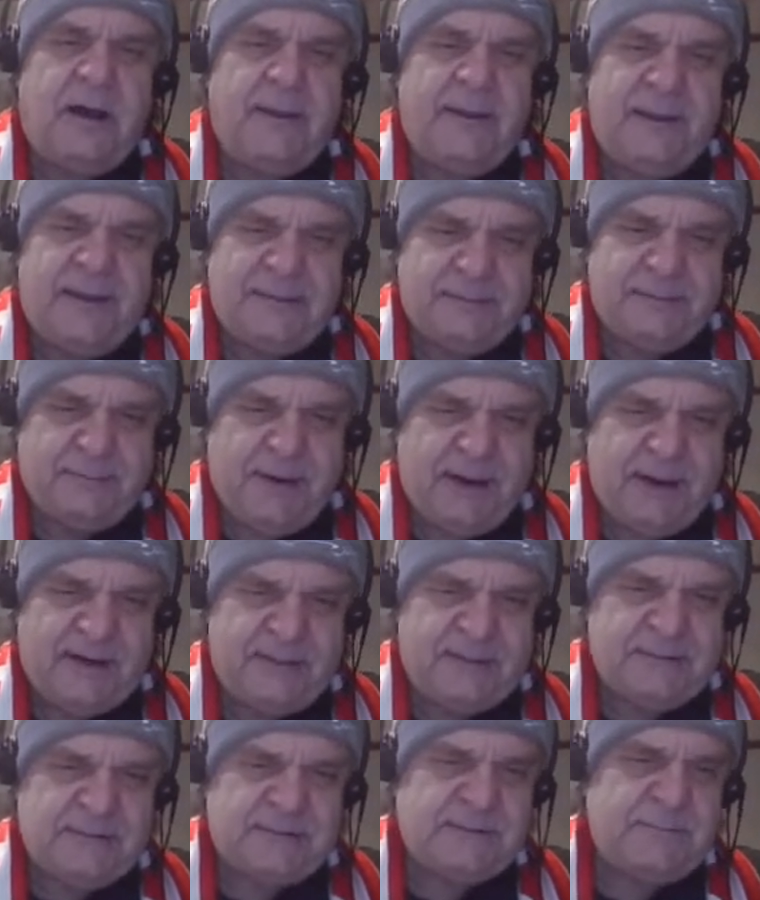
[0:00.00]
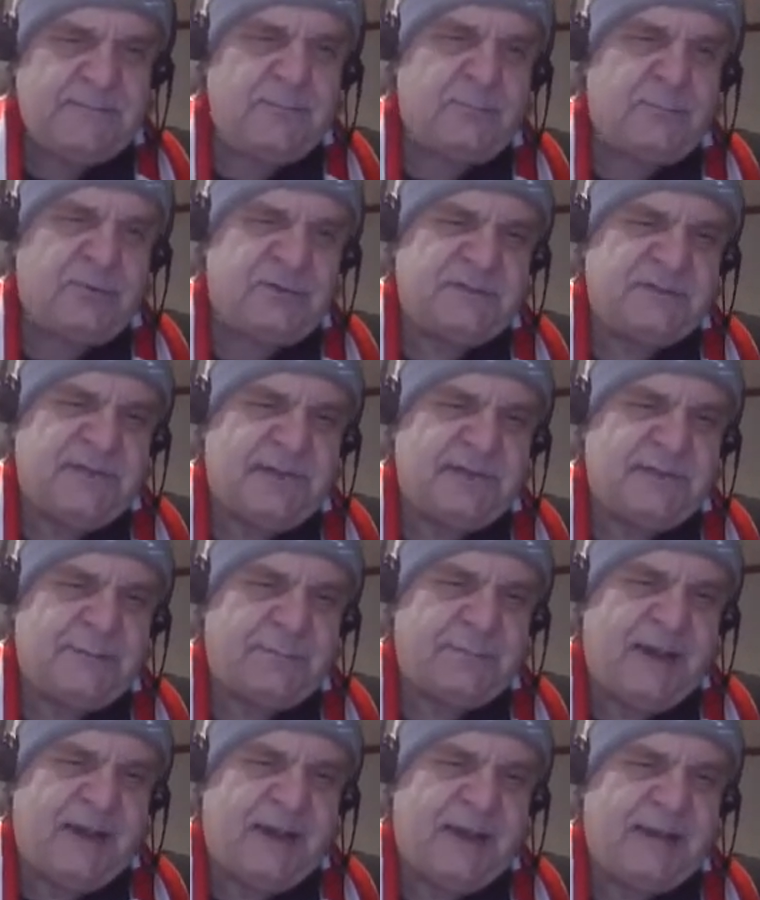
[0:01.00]
antibodies, presented
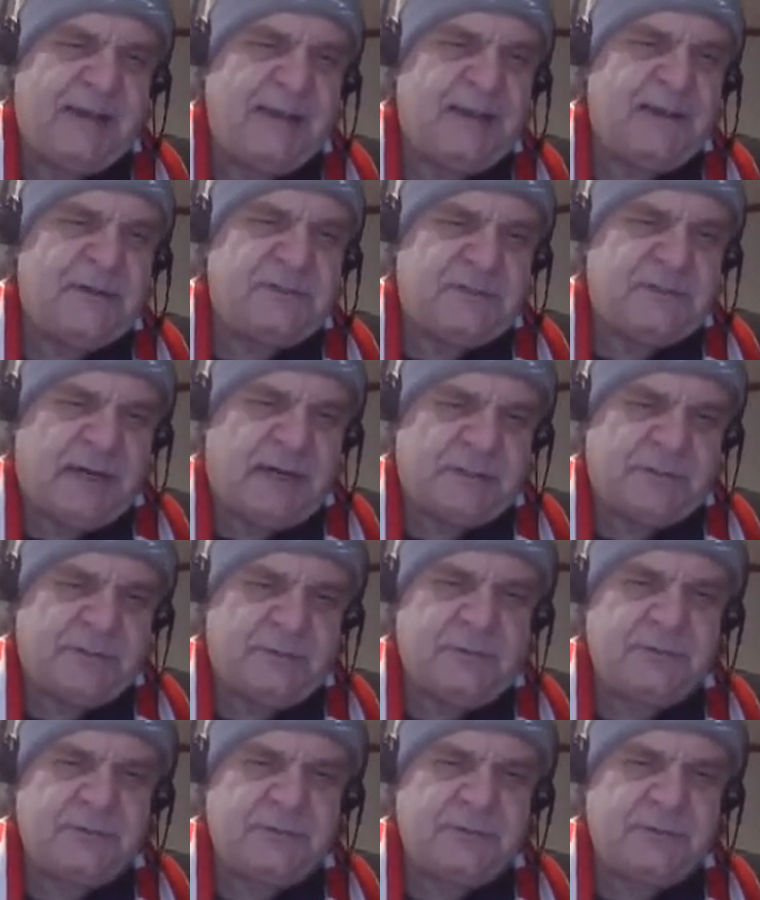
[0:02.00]
by Dr.